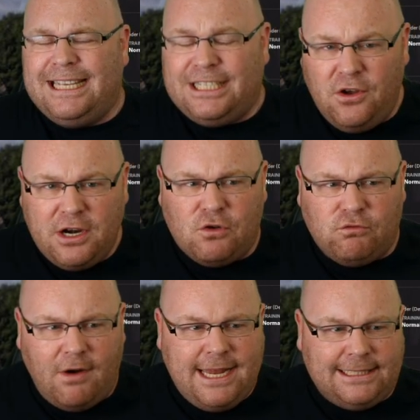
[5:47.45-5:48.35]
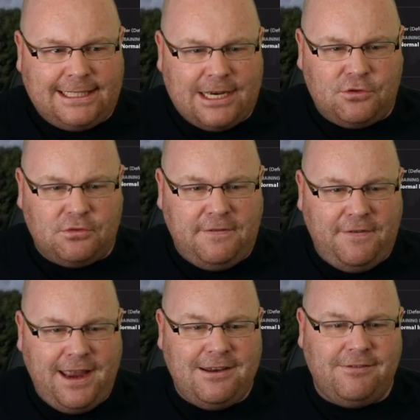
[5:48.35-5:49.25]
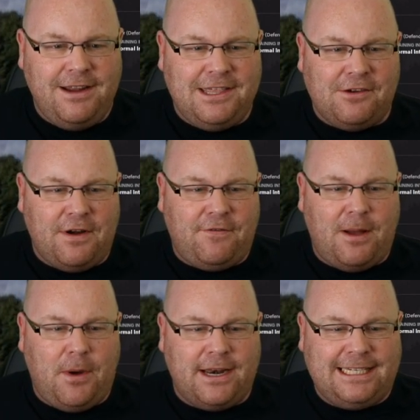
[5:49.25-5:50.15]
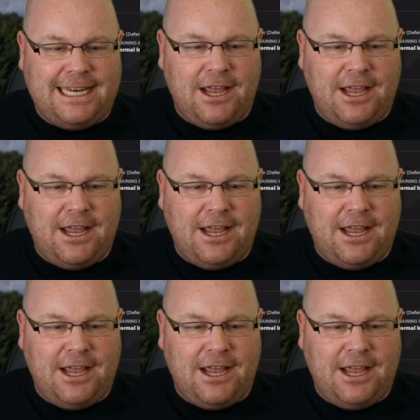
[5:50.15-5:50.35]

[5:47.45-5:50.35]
He's not a great central defender either, if I'm honest.